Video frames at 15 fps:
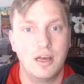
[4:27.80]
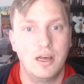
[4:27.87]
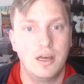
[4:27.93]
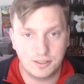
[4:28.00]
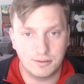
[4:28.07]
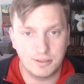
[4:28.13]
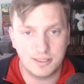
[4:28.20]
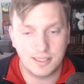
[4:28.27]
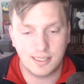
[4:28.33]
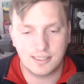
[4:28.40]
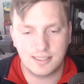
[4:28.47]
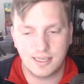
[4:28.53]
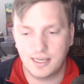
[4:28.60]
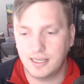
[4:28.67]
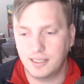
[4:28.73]
So it's, let's
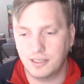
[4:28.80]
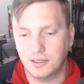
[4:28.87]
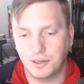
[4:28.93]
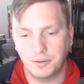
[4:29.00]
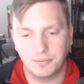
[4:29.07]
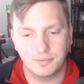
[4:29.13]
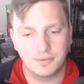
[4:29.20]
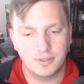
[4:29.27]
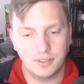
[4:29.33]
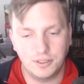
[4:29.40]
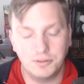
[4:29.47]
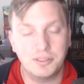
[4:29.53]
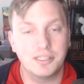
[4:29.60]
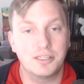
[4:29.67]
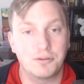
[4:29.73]
say,
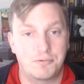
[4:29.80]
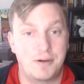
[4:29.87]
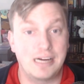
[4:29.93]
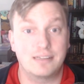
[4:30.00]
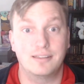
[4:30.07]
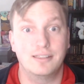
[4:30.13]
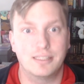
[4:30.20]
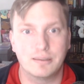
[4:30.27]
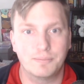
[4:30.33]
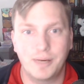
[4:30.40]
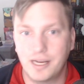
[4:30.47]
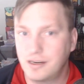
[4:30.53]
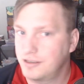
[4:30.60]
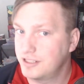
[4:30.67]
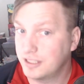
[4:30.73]
you can directly
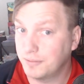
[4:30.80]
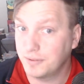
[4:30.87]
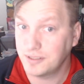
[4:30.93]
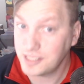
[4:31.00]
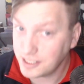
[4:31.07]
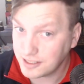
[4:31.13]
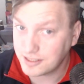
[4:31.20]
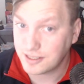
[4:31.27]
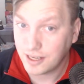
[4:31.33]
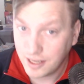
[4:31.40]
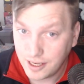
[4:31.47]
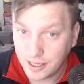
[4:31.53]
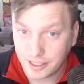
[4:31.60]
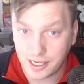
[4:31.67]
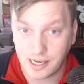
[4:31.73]
compare some of these
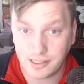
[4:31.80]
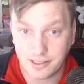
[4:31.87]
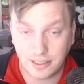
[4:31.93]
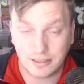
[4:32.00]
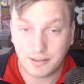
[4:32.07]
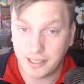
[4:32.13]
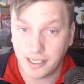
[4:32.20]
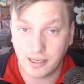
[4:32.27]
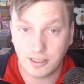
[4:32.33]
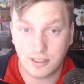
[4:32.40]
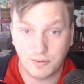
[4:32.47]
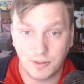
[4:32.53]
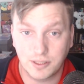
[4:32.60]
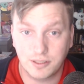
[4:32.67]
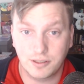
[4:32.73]
content creators
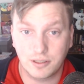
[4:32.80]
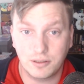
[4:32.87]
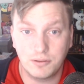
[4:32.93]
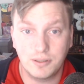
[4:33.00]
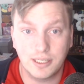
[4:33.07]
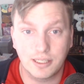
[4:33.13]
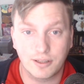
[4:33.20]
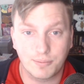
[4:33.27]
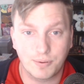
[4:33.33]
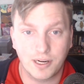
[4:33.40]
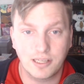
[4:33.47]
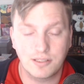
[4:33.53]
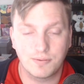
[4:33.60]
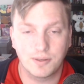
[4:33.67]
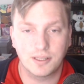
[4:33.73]
of what they're including and the
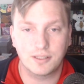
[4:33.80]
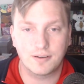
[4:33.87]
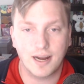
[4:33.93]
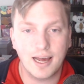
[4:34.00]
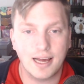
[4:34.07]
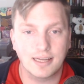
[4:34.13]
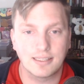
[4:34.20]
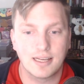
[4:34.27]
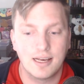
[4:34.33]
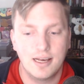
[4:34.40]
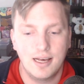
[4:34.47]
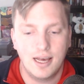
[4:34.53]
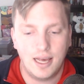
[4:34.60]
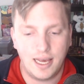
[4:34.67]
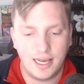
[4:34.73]
price of what they're at.
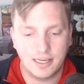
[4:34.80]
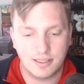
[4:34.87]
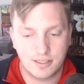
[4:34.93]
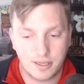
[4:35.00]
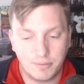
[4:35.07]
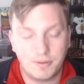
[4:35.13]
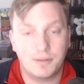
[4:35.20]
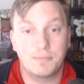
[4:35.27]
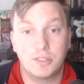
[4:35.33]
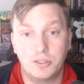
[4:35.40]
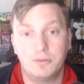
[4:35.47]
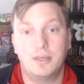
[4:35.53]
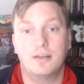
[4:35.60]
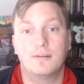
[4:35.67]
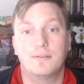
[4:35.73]
And some of them do
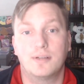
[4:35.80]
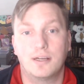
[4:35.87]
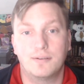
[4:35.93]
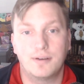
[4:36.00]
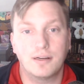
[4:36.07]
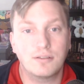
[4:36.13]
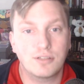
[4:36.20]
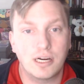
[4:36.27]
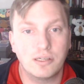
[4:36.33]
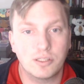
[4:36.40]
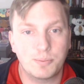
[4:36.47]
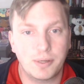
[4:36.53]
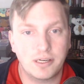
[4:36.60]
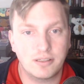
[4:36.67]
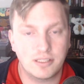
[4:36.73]
get enough
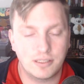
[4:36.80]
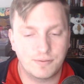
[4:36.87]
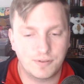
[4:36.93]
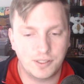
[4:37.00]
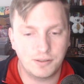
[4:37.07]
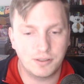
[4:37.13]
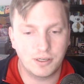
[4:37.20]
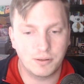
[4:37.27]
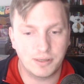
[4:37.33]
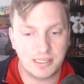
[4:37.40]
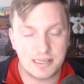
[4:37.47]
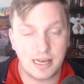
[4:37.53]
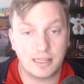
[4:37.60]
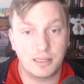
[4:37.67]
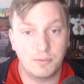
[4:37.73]
transparency for you to know
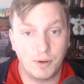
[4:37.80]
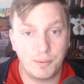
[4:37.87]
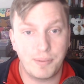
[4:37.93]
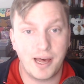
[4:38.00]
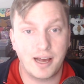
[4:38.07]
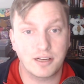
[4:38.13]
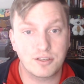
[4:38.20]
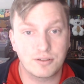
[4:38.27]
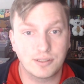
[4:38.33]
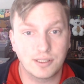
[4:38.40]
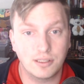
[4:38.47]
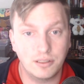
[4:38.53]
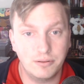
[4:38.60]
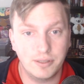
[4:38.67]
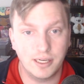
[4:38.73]
exactly what packs are
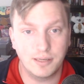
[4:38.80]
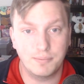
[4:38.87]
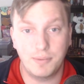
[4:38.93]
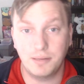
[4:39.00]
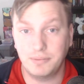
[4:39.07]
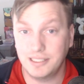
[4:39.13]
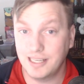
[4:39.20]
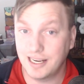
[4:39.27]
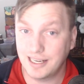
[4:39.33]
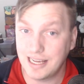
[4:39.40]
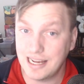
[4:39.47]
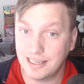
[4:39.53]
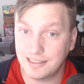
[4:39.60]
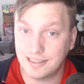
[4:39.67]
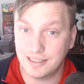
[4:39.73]
included, maybe not
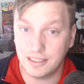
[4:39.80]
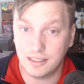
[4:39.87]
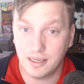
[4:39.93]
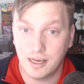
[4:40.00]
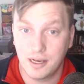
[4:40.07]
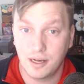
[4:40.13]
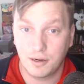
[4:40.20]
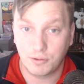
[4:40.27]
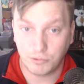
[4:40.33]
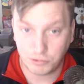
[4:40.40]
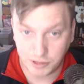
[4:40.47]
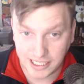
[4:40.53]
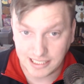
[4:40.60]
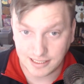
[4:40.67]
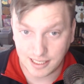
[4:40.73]
at the
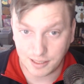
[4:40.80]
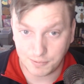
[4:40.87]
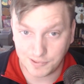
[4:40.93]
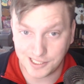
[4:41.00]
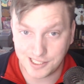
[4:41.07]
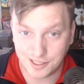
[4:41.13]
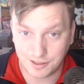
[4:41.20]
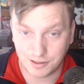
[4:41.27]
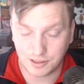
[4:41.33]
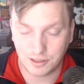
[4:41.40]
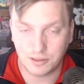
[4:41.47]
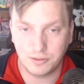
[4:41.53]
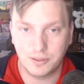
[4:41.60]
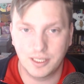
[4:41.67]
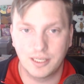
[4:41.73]
rate at which they're
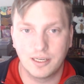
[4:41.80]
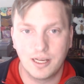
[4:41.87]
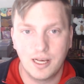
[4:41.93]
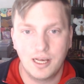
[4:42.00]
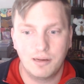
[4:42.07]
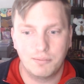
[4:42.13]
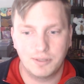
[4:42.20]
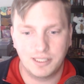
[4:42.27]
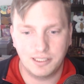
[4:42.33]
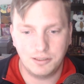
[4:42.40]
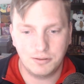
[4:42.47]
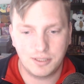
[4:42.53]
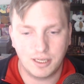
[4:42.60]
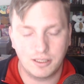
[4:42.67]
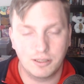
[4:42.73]
included, but they do
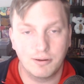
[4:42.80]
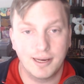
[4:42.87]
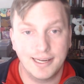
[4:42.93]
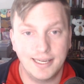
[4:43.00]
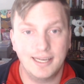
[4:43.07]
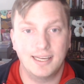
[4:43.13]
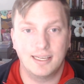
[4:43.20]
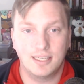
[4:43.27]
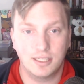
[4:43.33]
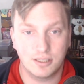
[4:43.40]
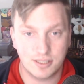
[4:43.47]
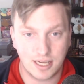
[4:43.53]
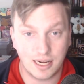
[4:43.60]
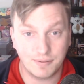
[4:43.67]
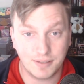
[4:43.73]
tell you, hey,
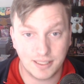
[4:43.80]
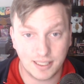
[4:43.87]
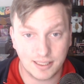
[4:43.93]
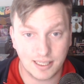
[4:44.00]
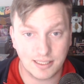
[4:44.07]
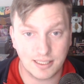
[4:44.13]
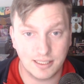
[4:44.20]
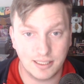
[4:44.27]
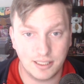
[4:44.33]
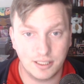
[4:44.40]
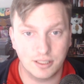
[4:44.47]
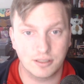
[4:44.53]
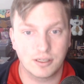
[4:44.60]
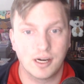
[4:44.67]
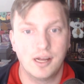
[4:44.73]
here's everything that's in
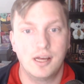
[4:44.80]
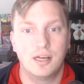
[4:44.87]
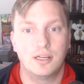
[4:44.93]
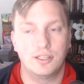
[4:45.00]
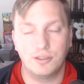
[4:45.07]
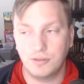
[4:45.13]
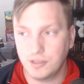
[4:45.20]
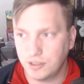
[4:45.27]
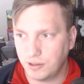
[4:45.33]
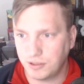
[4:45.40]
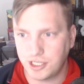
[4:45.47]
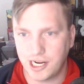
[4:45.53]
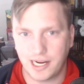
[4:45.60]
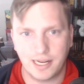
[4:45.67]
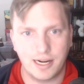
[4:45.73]
here. You can go
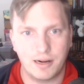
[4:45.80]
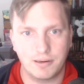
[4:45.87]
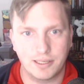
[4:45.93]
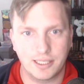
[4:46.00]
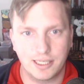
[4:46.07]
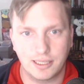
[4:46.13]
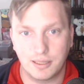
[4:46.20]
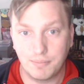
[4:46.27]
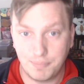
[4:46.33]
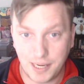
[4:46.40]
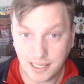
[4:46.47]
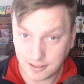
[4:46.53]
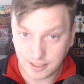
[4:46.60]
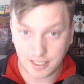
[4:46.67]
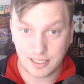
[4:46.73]
check it out and get the
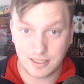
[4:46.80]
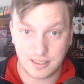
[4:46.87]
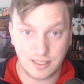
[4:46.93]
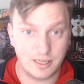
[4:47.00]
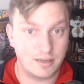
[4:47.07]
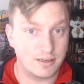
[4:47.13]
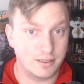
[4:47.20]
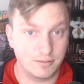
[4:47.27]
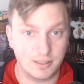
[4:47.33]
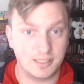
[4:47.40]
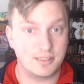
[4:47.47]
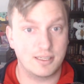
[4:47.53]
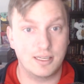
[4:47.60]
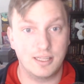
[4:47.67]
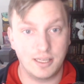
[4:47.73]
best case scenario.
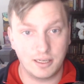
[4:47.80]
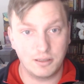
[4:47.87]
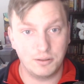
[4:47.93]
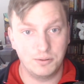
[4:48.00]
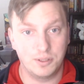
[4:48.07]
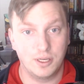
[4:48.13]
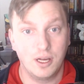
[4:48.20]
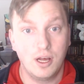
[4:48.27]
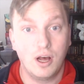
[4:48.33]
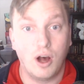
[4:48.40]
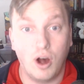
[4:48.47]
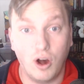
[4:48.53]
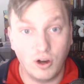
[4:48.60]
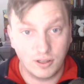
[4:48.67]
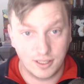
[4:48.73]
Let's say they include
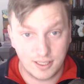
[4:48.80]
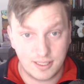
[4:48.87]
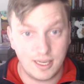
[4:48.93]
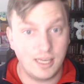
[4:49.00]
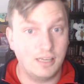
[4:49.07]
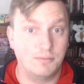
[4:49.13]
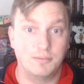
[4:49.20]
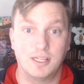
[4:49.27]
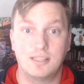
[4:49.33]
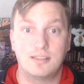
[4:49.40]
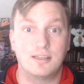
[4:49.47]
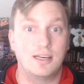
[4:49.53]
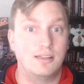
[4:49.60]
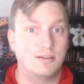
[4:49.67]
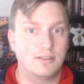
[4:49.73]
all the same. Let's
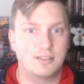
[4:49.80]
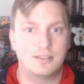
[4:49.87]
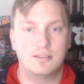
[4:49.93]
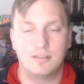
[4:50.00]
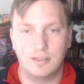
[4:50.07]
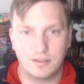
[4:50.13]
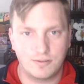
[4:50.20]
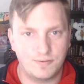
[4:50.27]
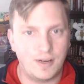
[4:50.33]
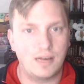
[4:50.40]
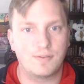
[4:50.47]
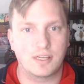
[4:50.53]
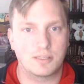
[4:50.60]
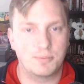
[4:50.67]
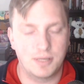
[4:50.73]
say there's 5
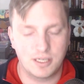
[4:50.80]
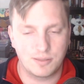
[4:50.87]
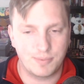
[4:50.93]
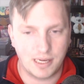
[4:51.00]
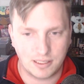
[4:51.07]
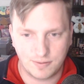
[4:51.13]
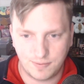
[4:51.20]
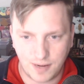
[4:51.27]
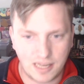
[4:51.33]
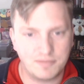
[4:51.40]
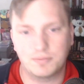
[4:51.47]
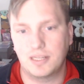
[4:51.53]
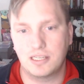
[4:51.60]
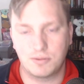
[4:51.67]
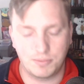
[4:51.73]
Expedition packs,
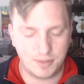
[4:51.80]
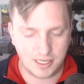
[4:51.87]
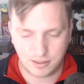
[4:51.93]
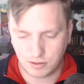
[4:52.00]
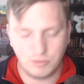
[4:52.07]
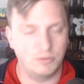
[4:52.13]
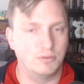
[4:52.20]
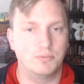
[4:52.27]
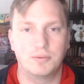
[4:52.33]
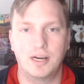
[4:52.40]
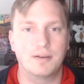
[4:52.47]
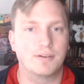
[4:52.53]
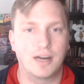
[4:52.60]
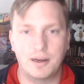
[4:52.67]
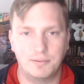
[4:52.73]
5 Plasma Blasts, cool,
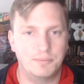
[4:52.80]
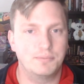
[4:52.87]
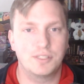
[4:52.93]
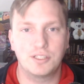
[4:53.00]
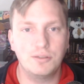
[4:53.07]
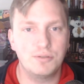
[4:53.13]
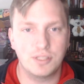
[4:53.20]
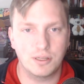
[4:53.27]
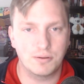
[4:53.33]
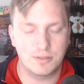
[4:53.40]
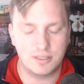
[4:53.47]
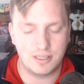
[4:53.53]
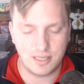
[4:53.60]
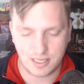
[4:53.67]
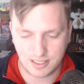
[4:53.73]
whatever. I'm just using those
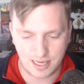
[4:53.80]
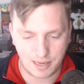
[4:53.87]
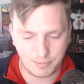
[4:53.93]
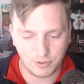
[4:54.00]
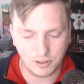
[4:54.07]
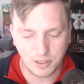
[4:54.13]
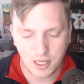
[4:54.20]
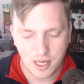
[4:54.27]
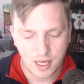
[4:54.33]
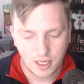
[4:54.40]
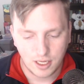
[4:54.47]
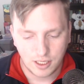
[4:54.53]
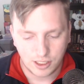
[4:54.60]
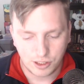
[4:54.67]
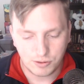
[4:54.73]
as an example.
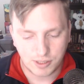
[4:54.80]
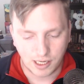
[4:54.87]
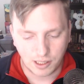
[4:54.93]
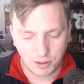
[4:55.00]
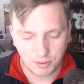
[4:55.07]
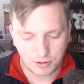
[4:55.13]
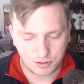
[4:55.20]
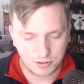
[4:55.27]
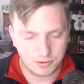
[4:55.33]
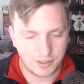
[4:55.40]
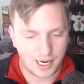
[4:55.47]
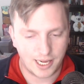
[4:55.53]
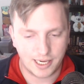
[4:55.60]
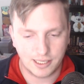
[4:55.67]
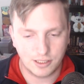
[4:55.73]
You can go through
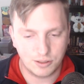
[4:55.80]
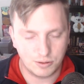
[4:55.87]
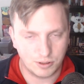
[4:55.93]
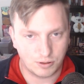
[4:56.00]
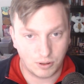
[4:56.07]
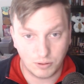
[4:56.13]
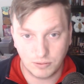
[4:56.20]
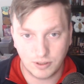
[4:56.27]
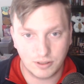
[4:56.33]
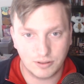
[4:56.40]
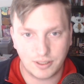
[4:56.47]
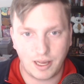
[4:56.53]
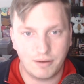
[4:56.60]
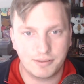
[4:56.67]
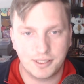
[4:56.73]
and do your own little
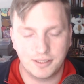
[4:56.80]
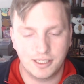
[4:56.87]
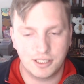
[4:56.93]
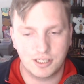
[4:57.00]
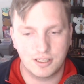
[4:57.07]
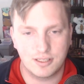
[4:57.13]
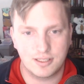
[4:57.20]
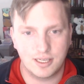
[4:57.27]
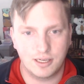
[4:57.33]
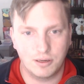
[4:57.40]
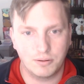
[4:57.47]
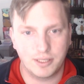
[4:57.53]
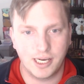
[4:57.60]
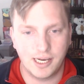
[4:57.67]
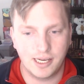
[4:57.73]
calculation, say,
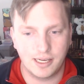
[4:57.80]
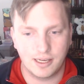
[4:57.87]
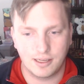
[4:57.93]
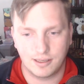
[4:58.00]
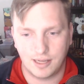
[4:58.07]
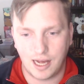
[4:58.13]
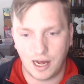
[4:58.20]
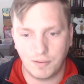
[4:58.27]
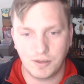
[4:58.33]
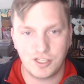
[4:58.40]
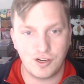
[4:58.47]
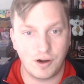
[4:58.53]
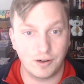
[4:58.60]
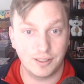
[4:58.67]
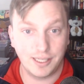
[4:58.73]
okay, how much
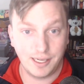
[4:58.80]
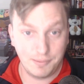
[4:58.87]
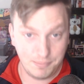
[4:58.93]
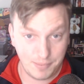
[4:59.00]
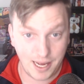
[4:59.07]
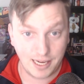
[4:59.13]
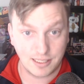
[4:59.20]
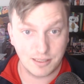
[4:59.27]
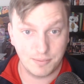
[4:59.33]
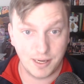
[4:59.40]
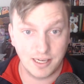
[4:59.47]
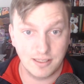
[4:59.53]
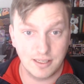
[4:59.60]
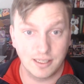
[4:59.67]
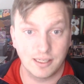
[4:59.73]
are they
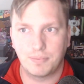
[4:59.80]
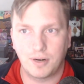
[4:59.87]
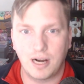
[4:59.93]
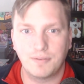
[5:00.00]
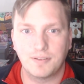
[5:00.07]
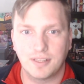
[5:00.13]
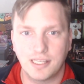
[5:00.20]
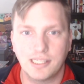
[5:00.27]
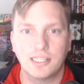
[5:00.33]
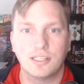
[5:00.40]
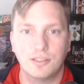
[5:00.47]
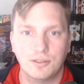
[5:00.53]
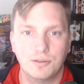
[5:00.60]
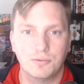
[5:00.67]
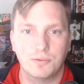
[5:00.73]
maximizing profit they could
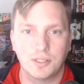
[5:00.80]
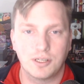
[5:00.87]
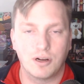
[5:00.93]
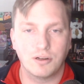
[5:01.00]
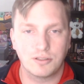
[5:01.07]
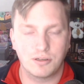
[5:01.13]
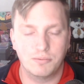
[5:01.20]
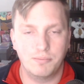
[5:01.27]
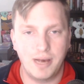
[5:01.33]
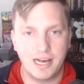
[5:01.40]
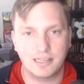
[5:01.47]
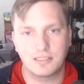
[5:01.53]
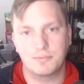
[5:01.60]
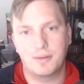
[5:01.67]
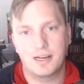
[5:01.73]
do, which also
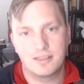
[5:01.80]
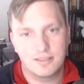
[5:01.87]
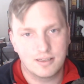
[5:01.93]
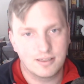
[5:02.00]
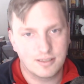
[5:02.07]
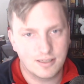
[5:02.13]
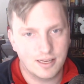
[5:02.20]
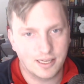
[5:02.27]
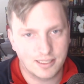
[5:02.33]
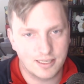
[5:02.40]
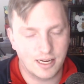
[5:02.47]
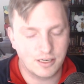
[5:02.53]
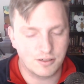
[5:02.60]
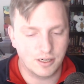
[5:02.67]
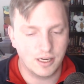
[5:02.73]
maximizes,
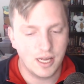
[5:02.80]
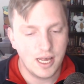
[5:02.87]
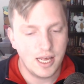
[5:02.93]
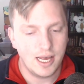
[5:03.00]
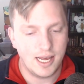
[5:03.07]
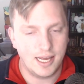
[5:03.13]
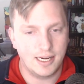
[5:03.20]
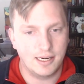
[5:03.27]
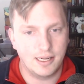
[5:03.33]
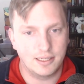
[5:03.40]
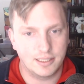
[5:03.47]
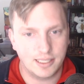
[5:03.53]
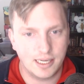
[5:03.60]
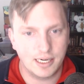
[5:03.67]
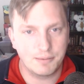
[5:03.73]
etc. And
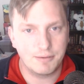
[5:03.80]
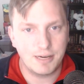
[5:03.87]
again, I'm